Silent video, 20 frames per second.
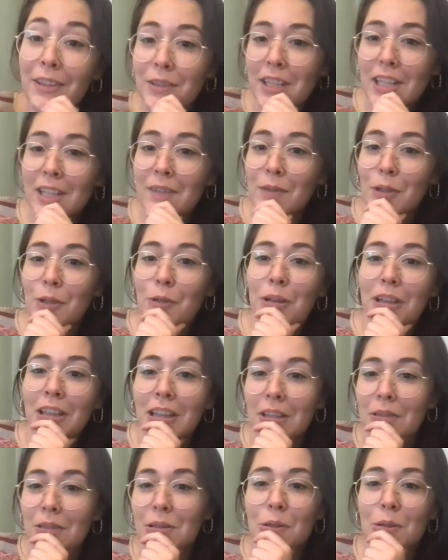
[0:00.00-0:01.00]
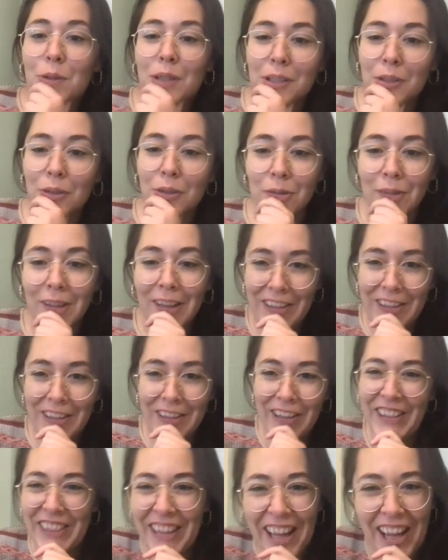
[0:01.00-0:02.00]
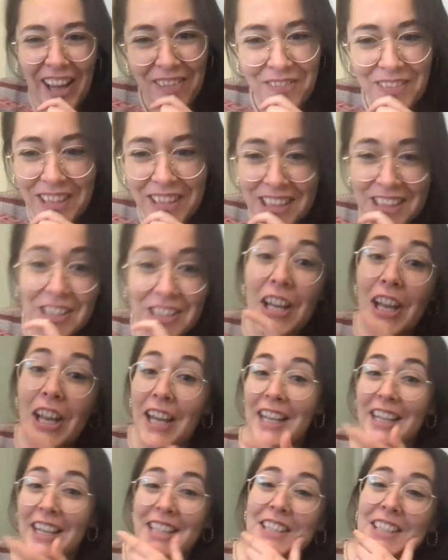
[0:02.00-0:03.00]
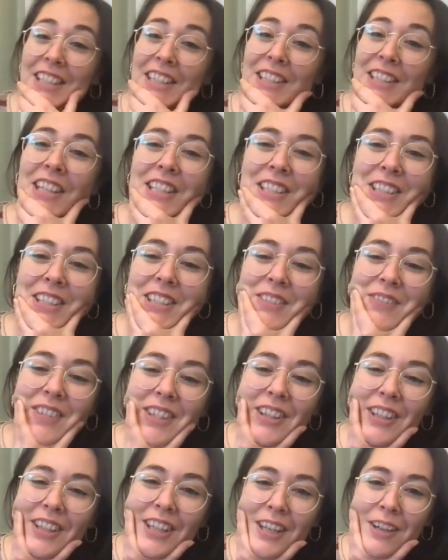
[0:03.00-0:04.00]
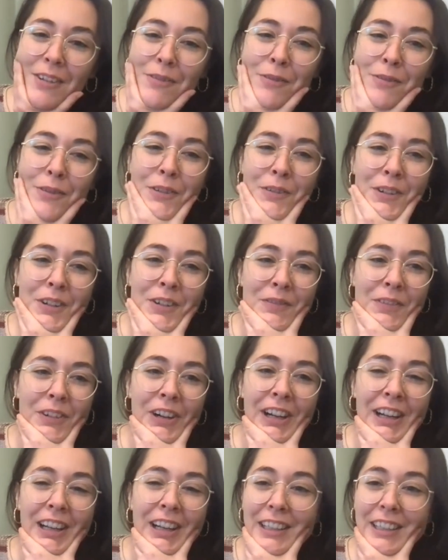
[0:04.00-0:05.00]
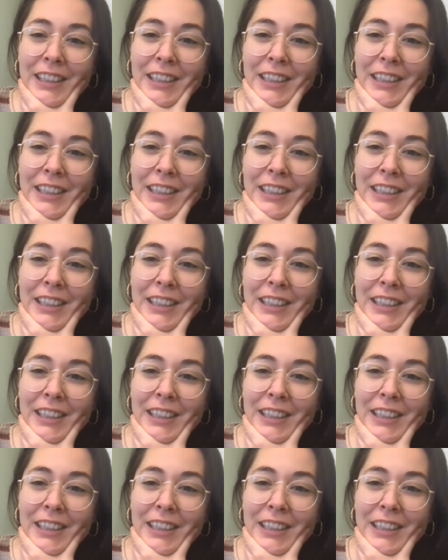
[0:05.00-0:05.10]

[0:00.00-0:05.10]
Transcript: was kind of a quick turnaround on that, but it's good. It's good to be looking forward more.